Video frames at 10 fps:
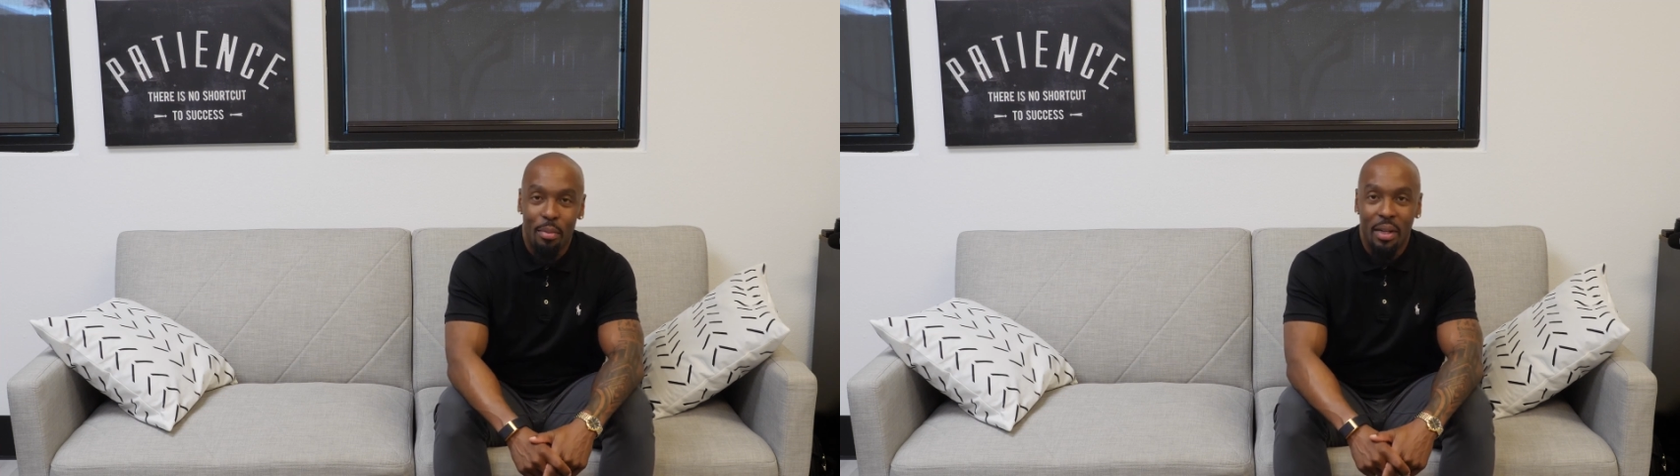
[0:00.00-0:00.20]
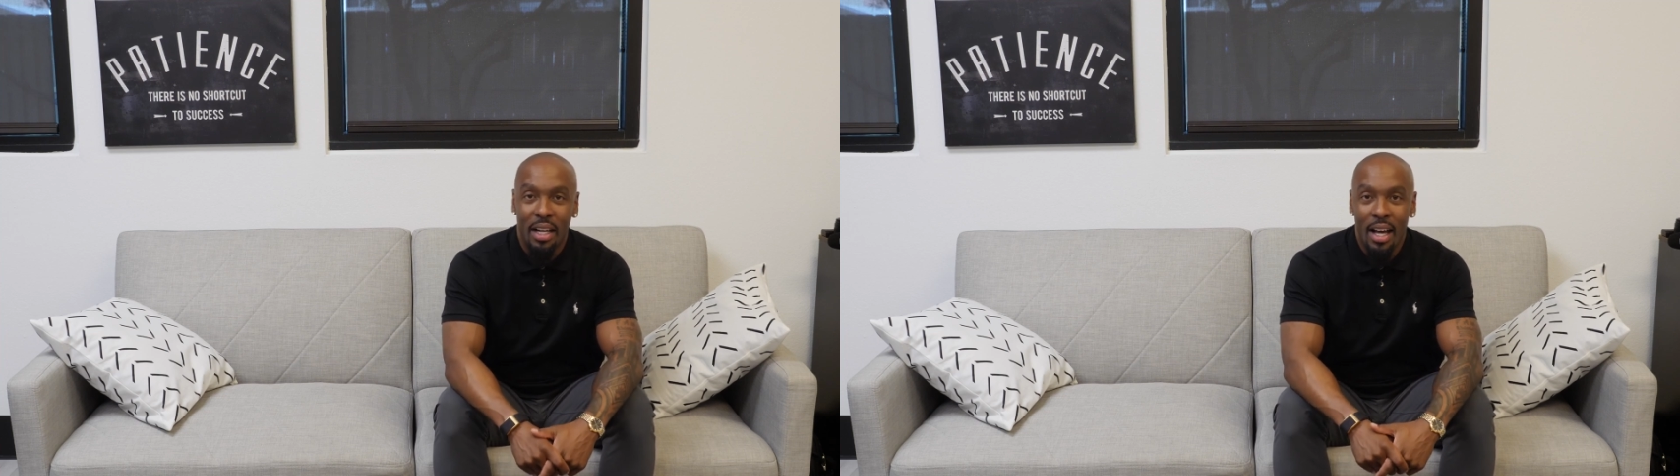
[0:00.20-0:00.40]

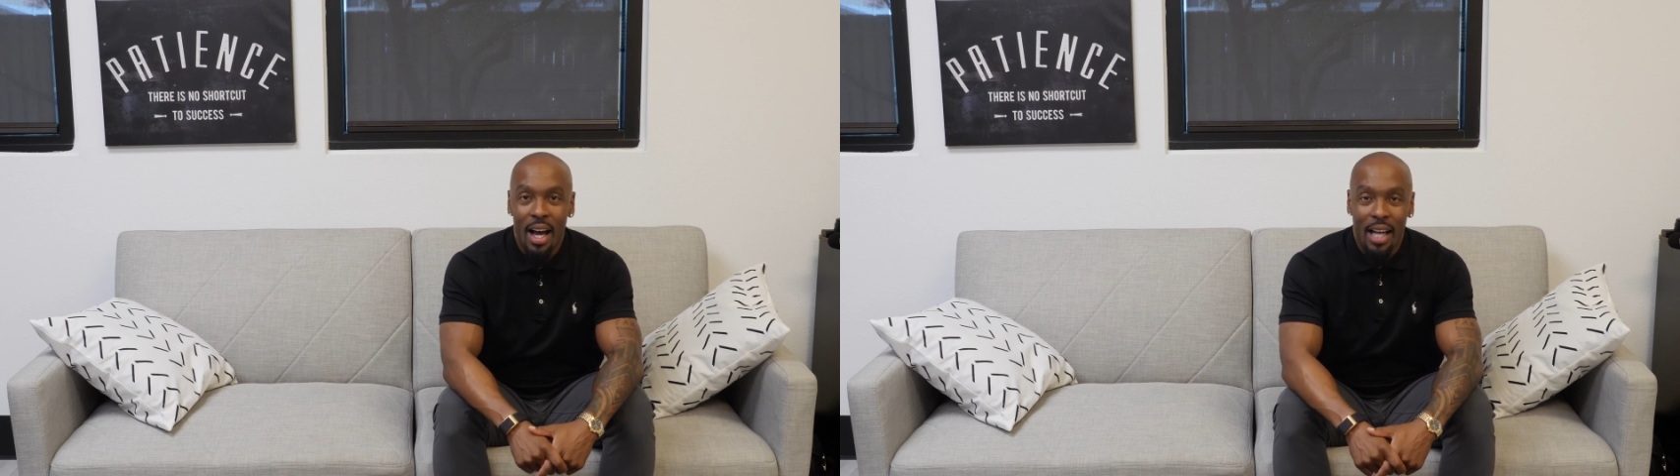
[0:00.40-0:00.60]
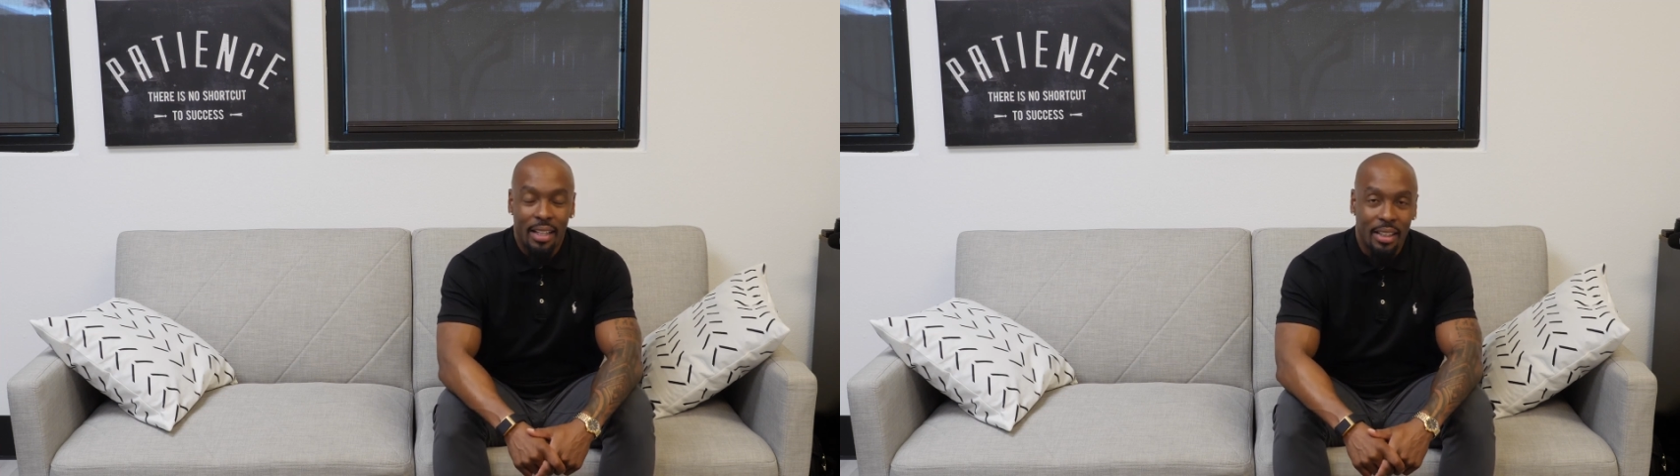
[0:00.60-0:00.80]
but
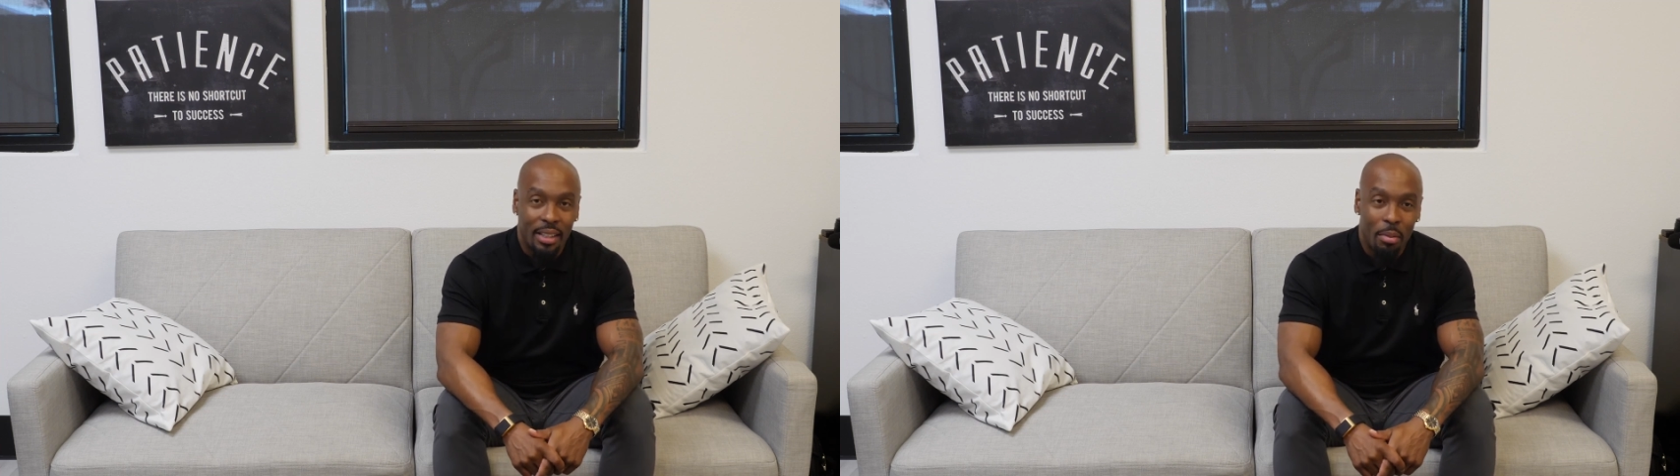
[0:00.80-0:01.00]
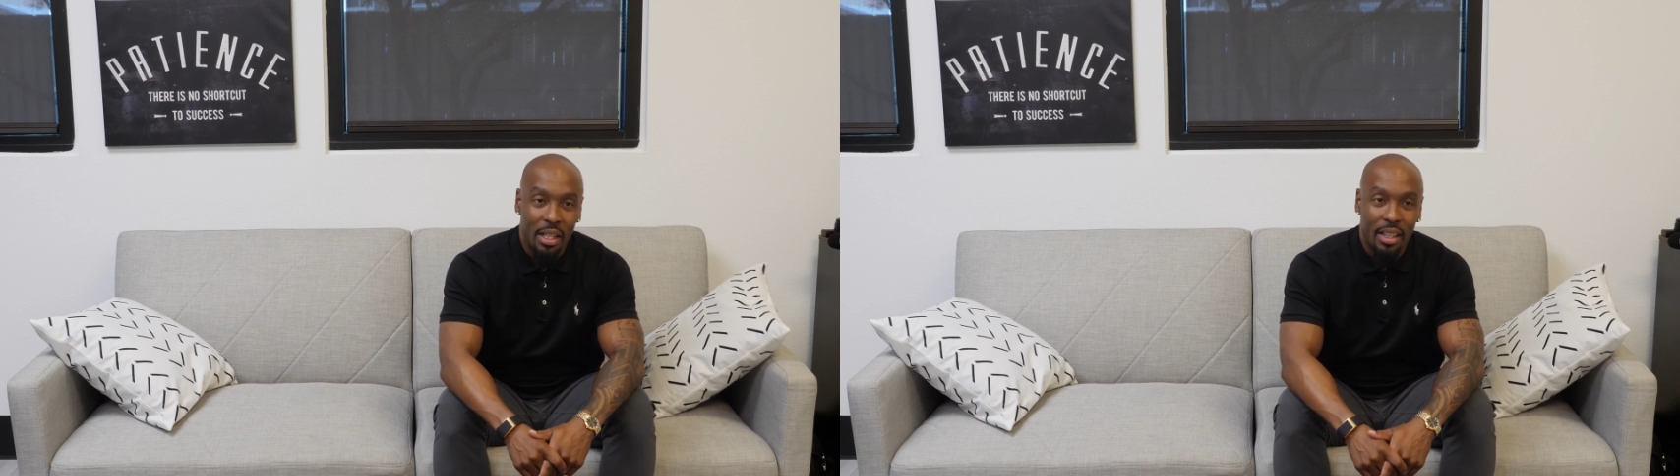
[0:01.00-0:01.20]
I think
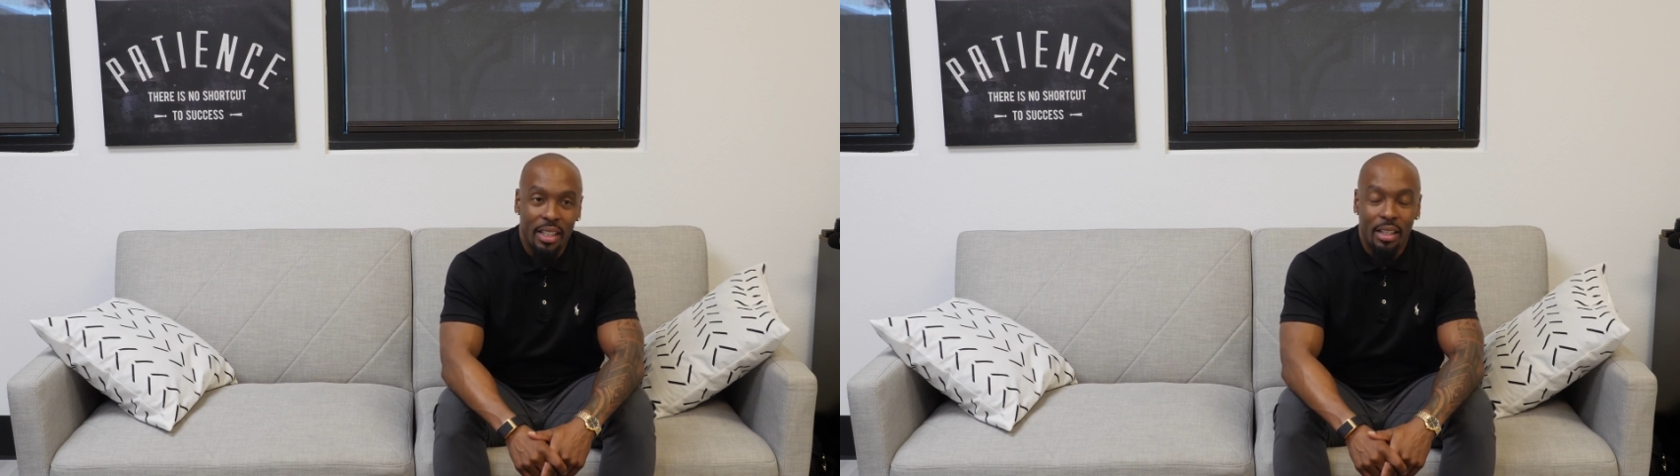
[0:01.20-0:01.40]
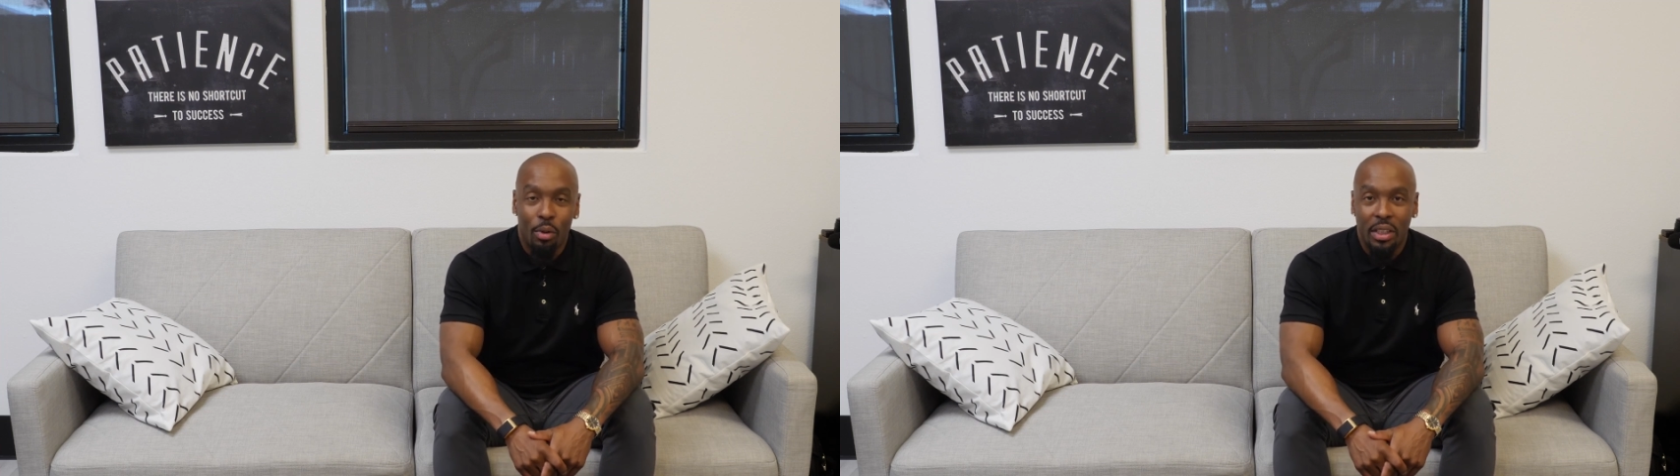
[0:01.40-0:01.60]
some of the
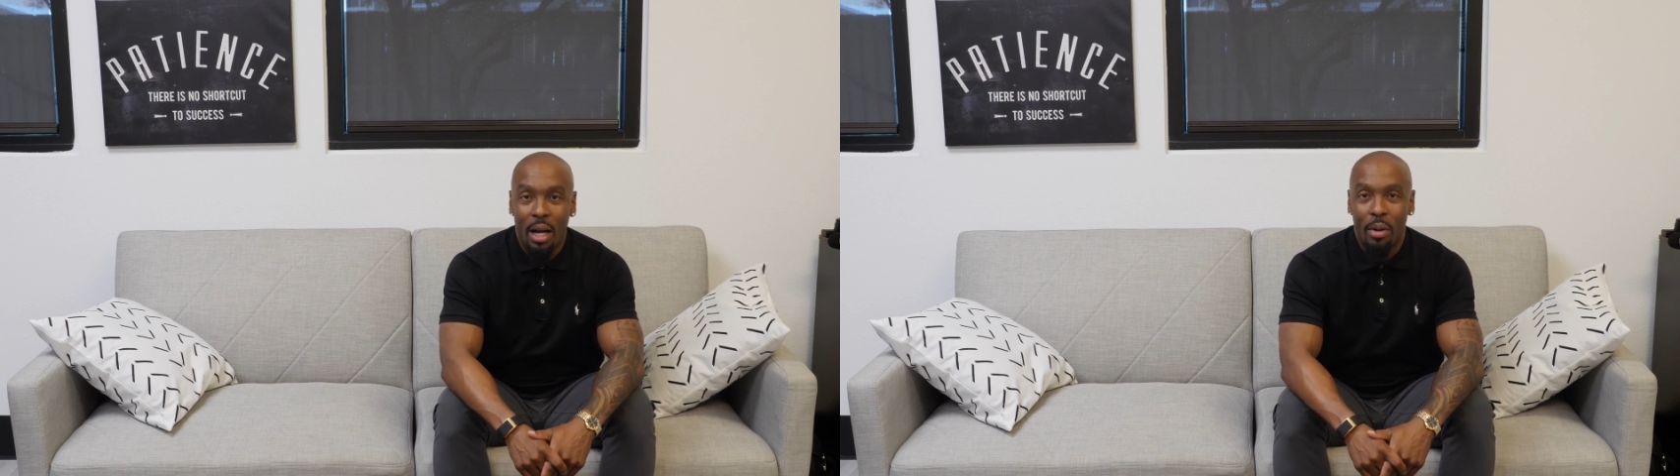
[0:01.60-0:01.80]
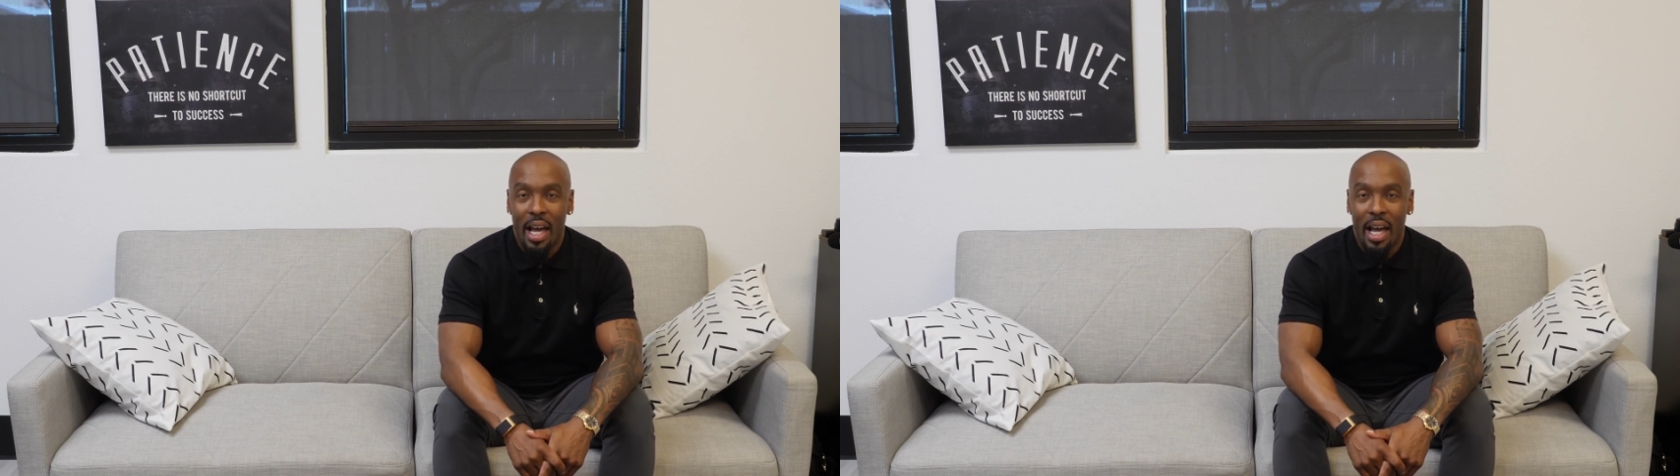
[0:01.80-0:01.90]
things I wish I would